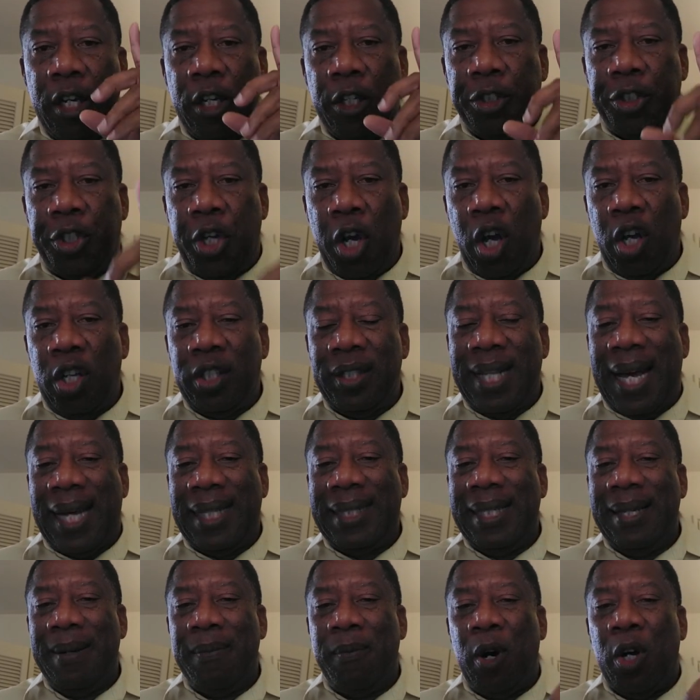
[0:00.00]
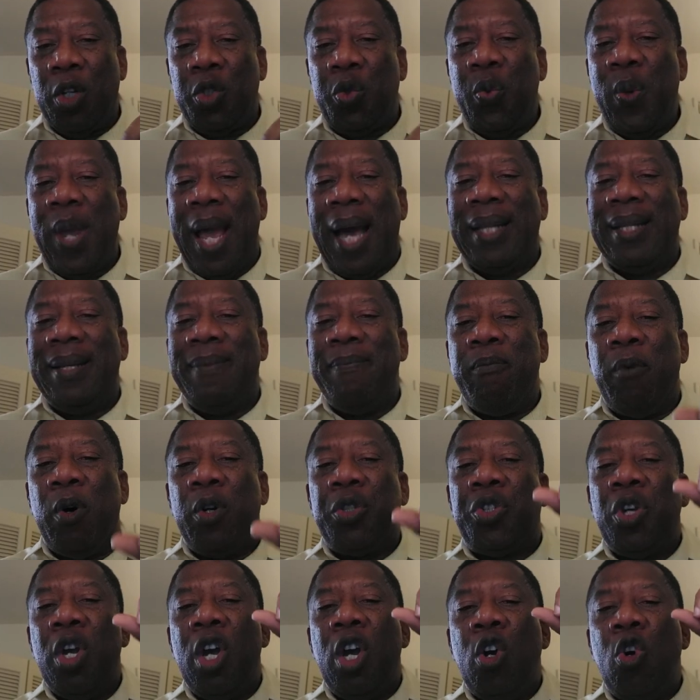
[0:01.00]
showed that the Igbos were the
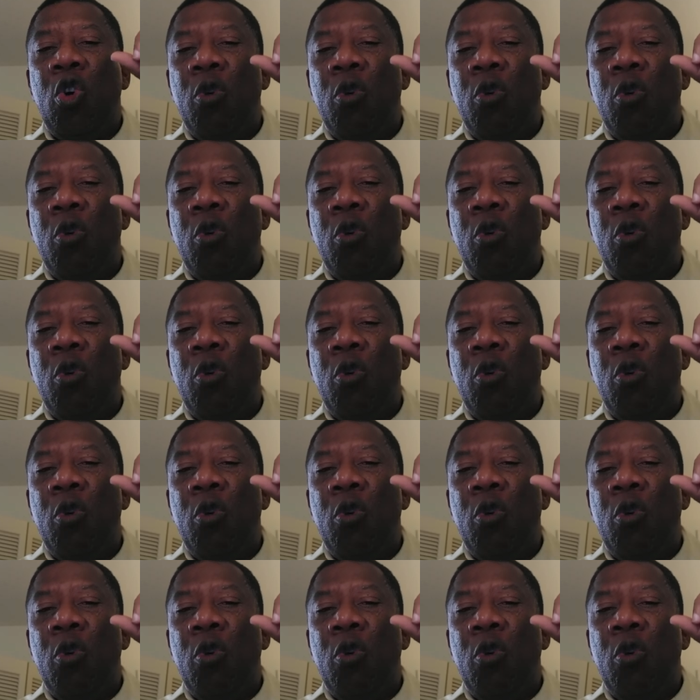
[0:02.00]
most